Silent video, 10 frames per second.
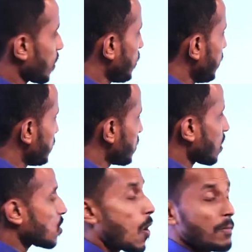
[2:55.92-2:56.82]
needs are
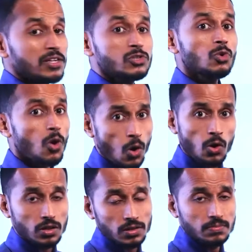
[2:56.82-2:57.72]
common to
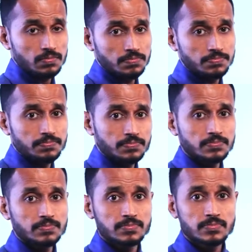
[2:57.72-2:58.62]
all.
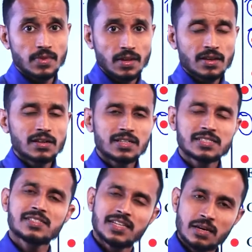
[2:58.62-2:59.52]
Let's
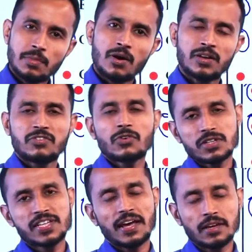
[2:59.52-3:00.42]
think about it for a
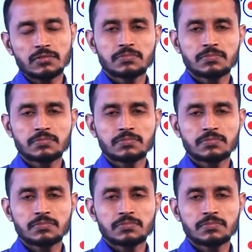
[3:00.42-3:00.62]
second.